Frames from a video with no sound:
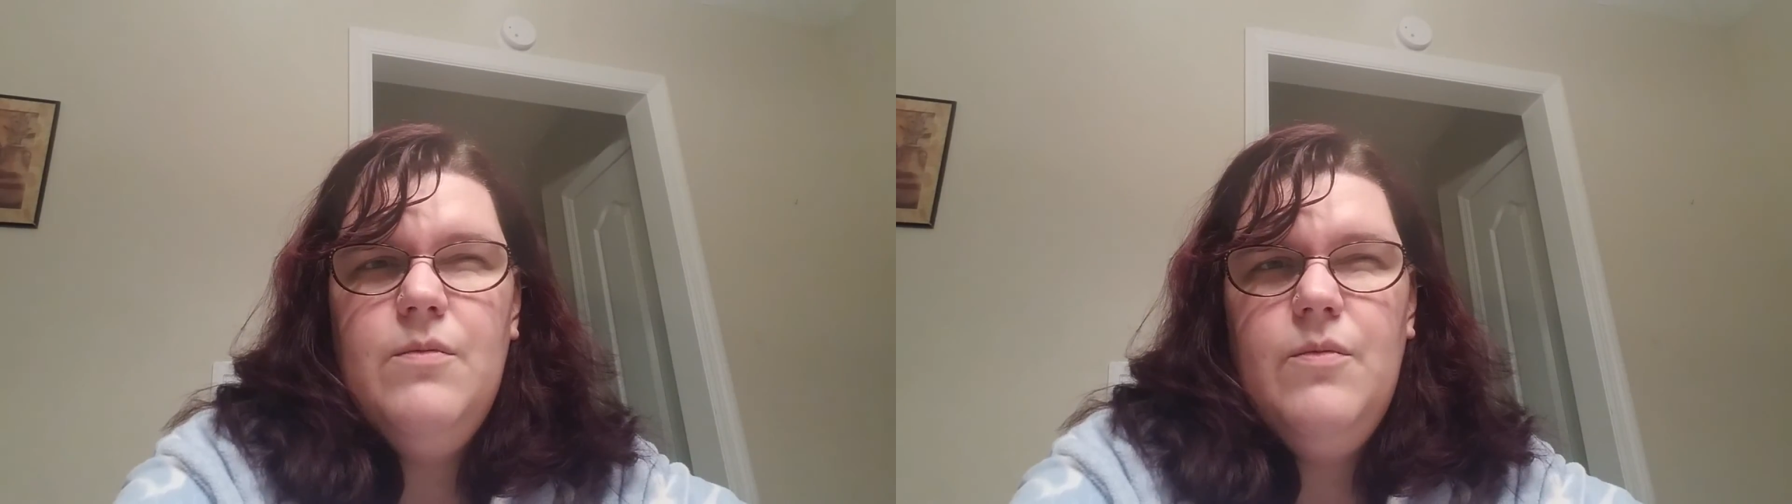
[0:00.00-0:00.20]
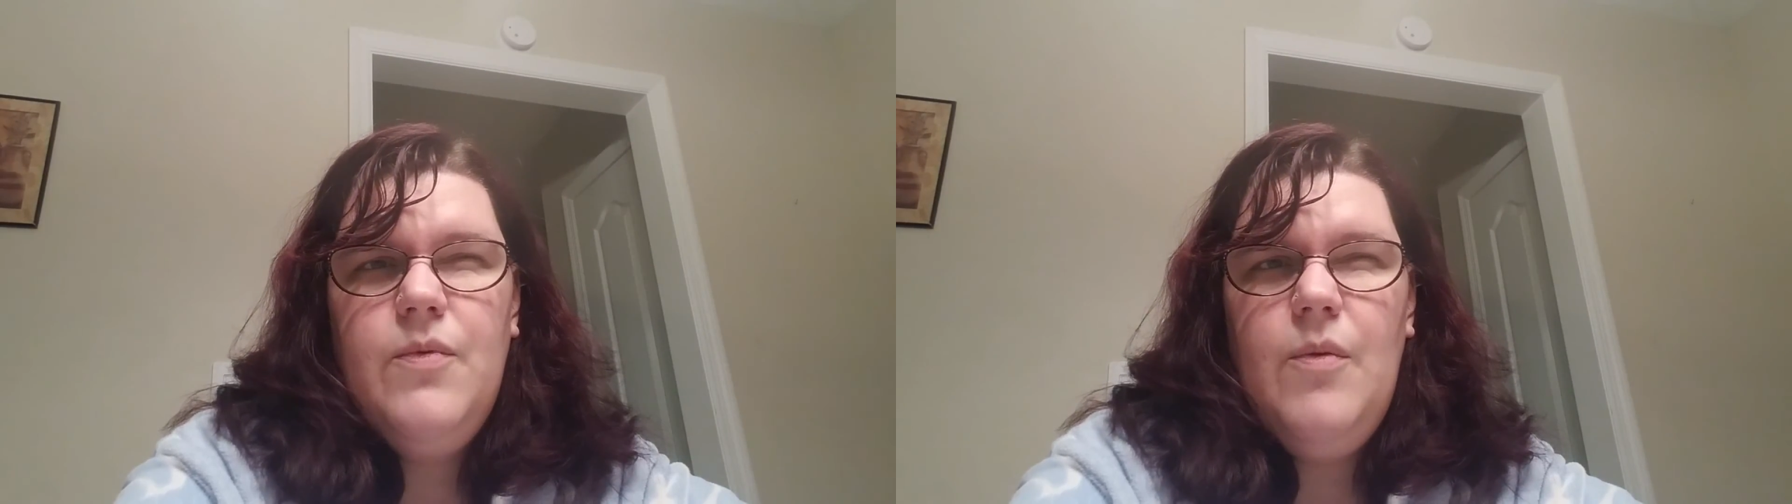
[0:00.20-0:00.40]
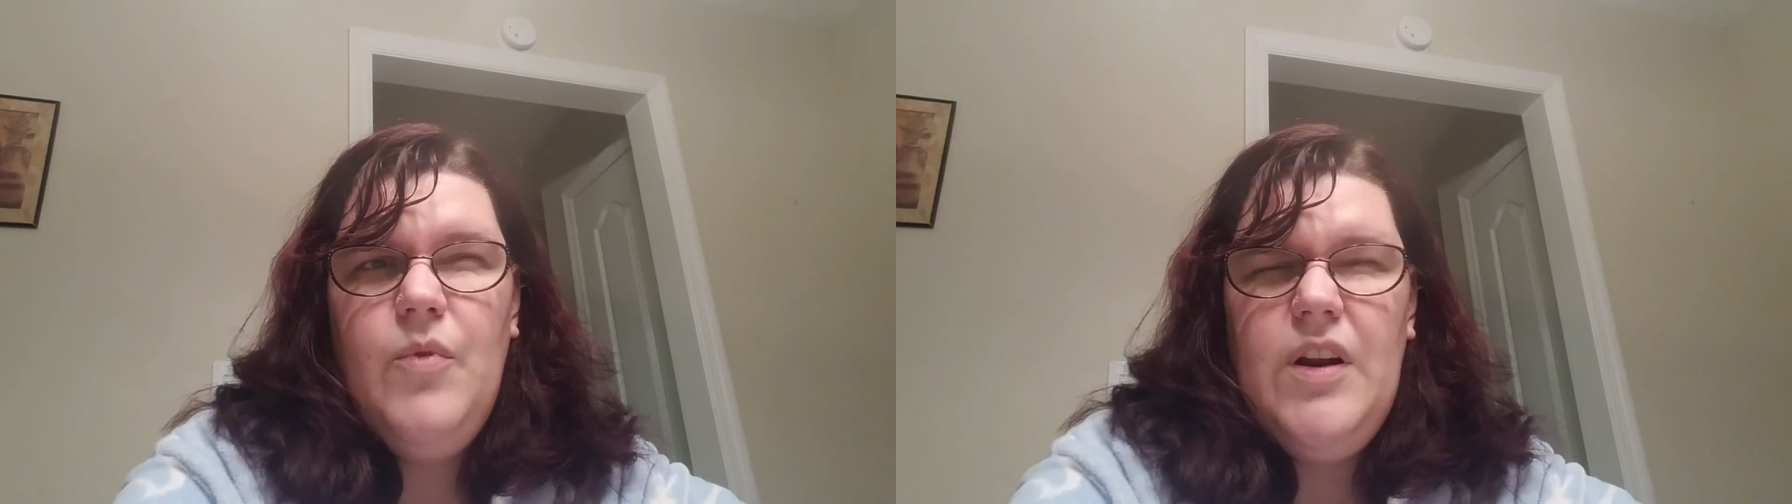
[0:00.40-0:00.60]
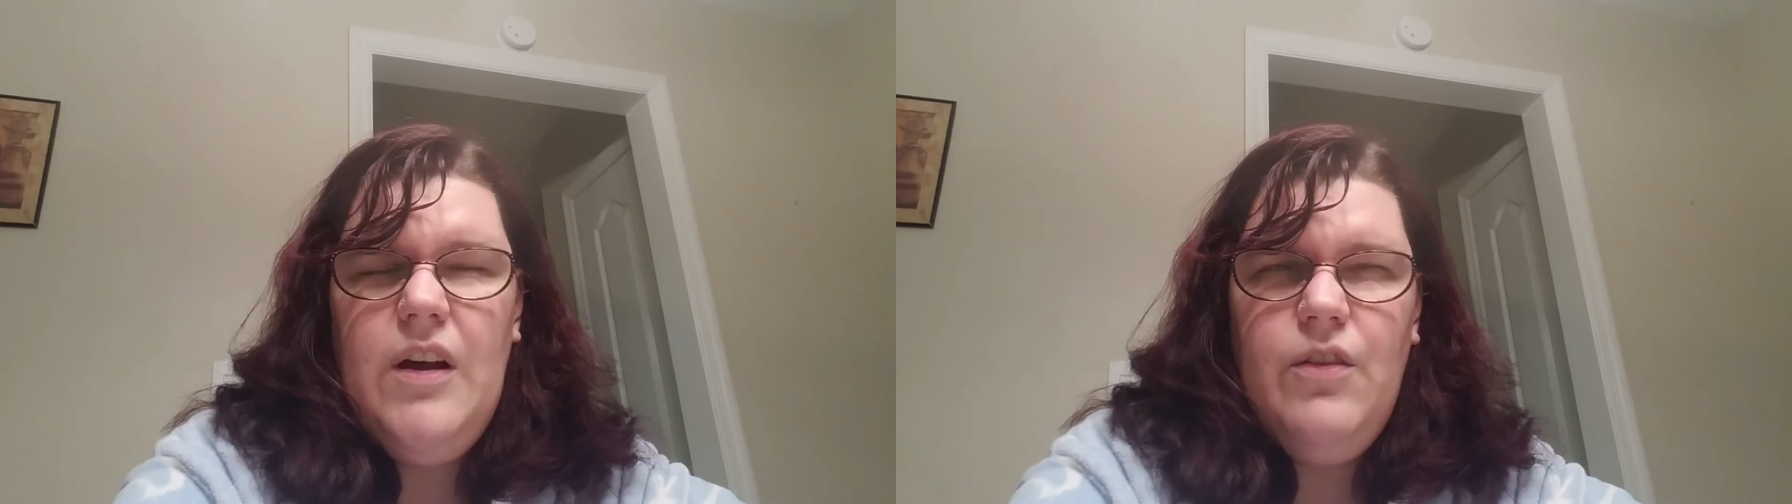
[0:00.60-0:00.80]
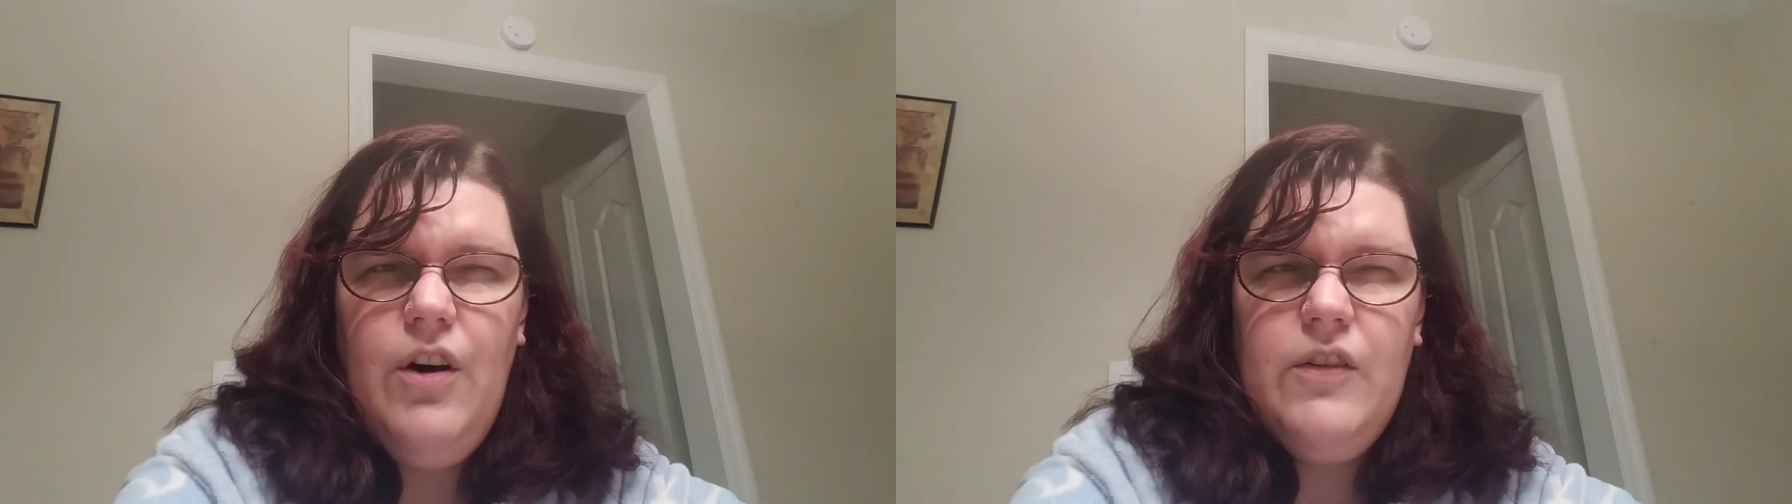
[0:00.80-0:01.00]
from when
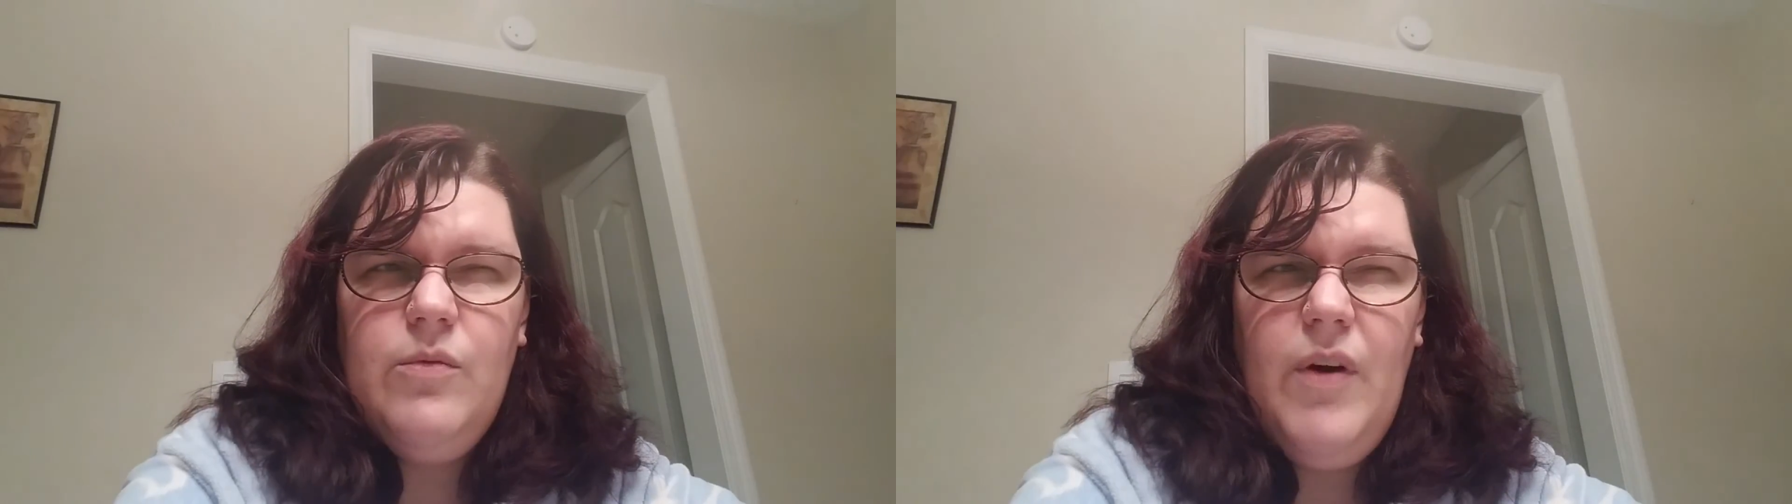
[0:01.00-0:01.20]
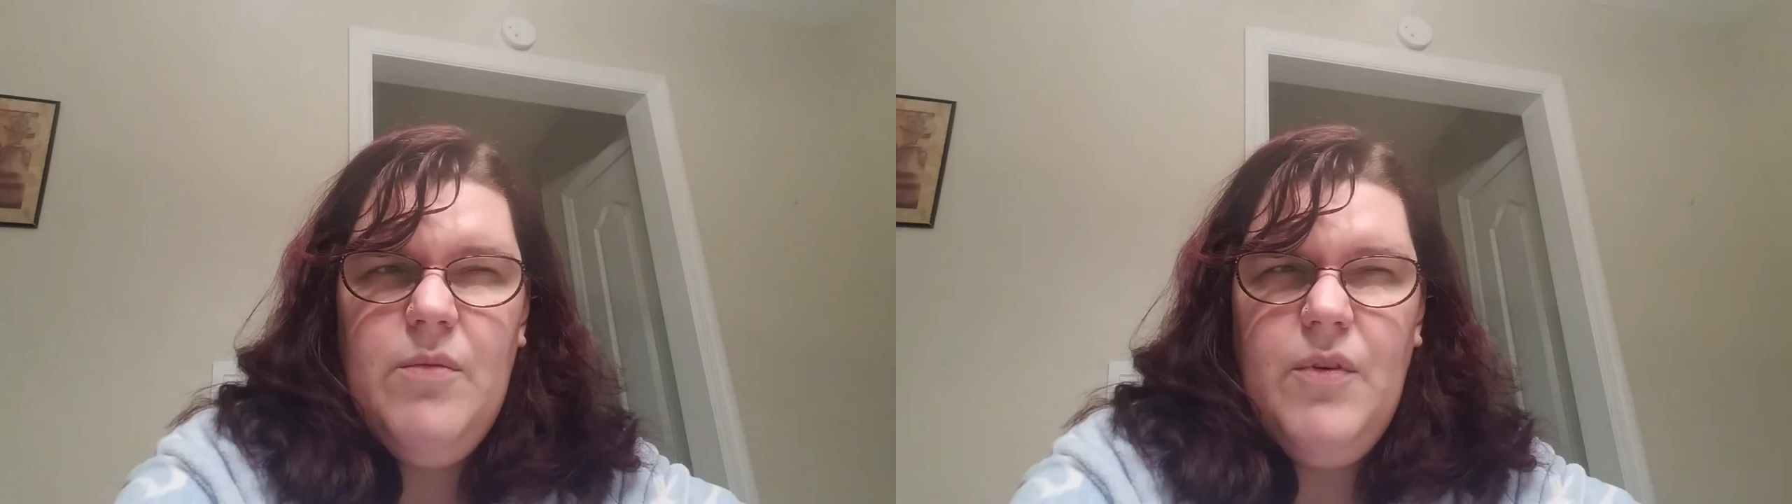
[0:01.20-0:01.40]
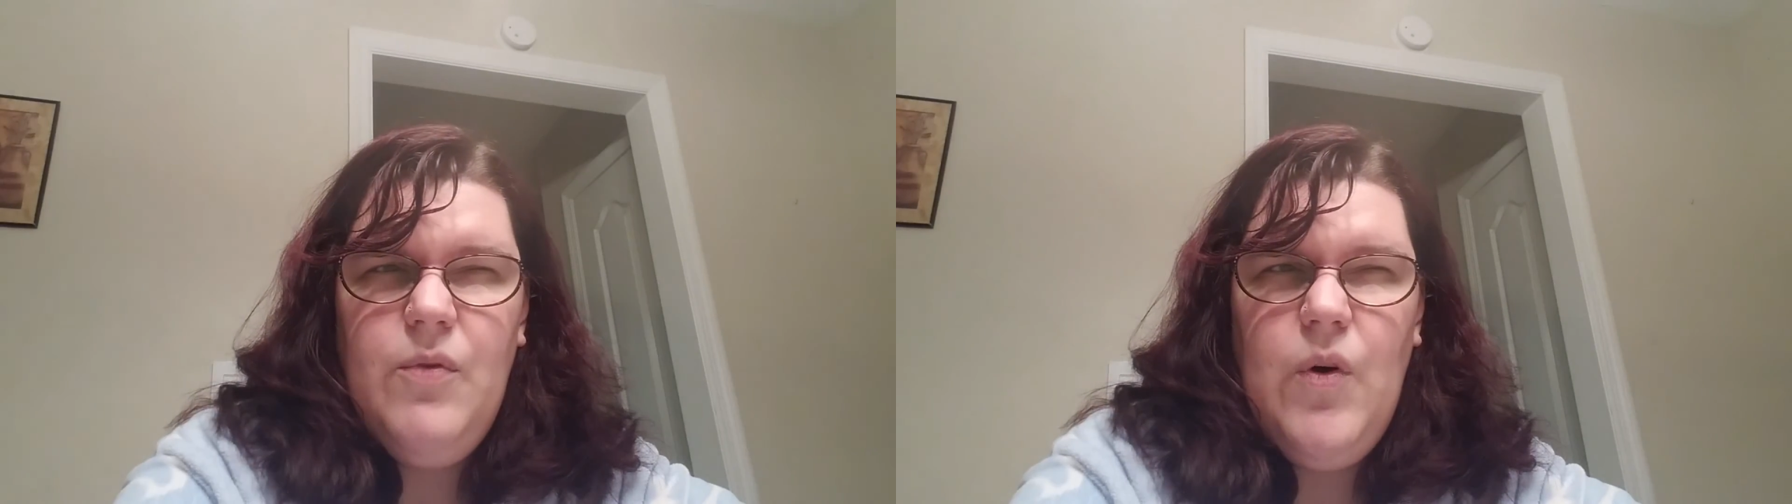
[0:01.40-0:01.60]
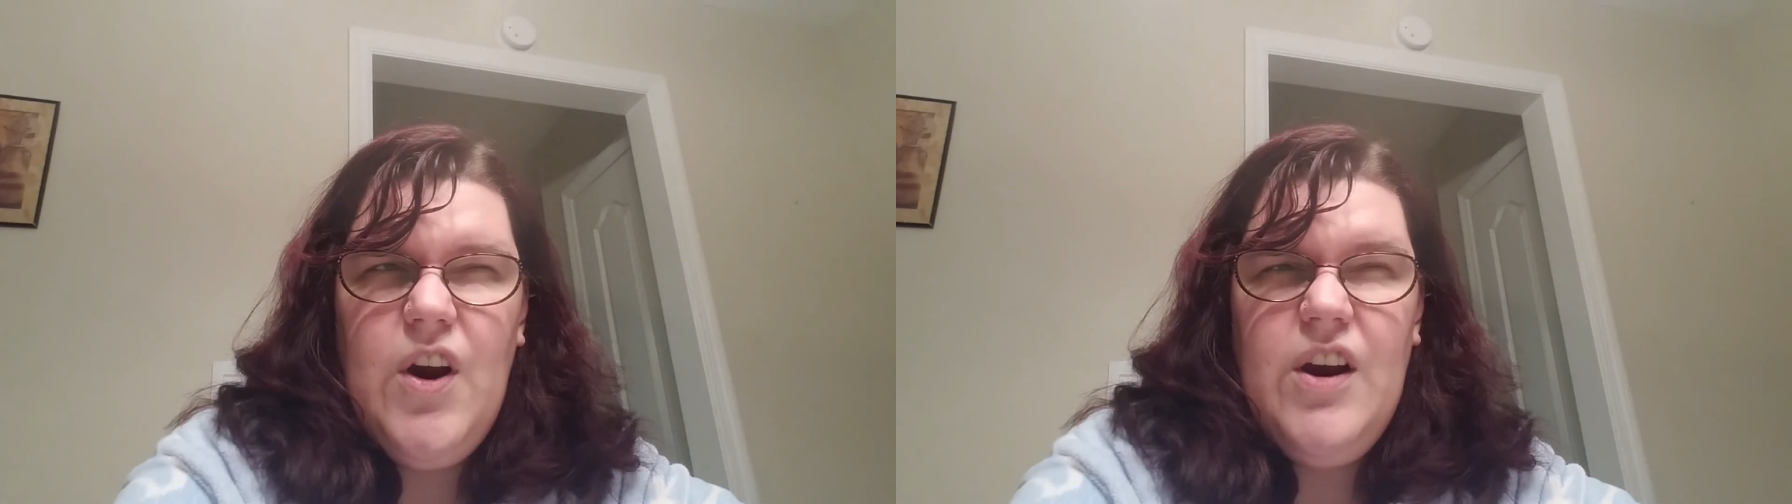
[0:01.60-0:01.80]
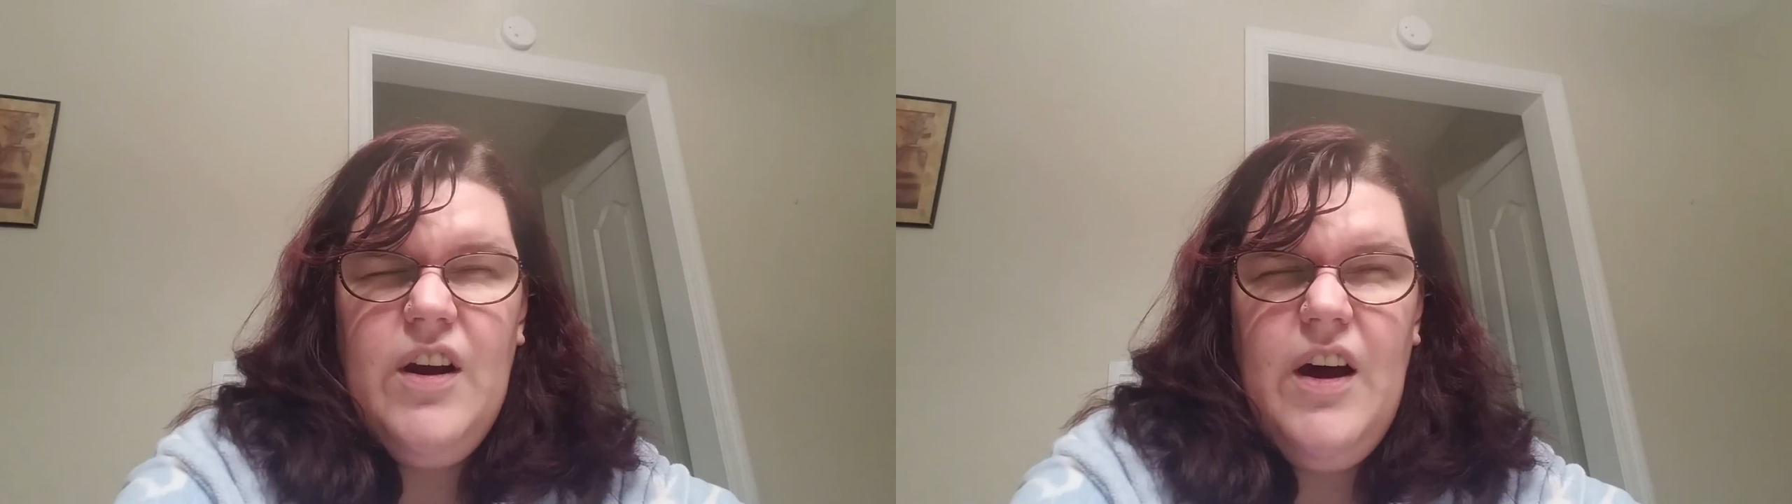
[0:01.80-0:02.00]
I lost weight before,